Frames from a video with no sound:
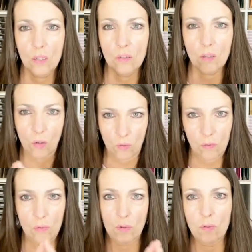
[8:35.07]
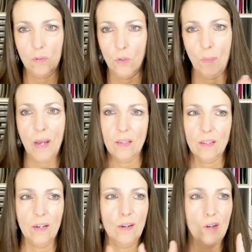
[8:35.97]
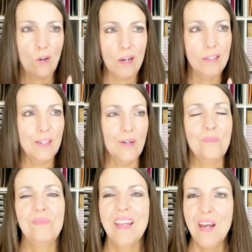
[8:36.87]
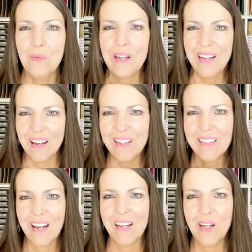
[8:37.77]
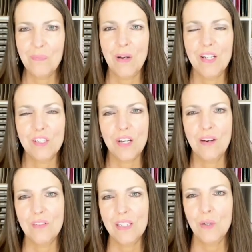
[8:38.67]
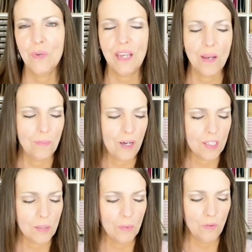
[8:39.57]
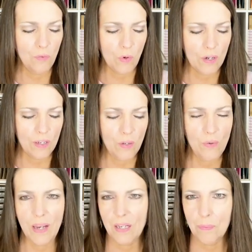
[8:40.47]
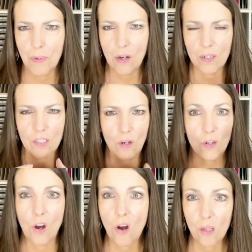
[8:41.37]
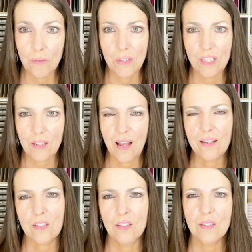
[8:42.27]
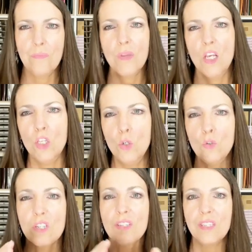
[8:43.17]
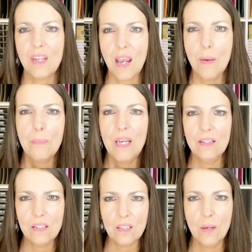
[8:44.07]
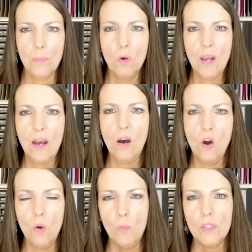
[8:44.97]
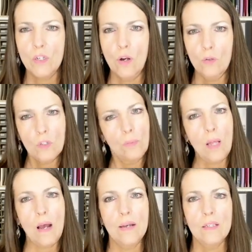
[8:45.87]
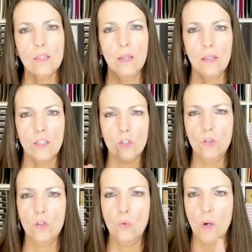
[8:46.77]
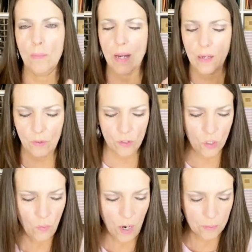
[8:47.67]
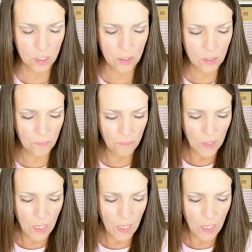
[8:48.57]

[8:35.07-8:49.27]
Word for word: So do the math there. Great deal. We cut, die cut, punch everything we can possible for you and emboss on all of these classes. You just stamp and assemble at home with your own supplies unless you do one of my other two options.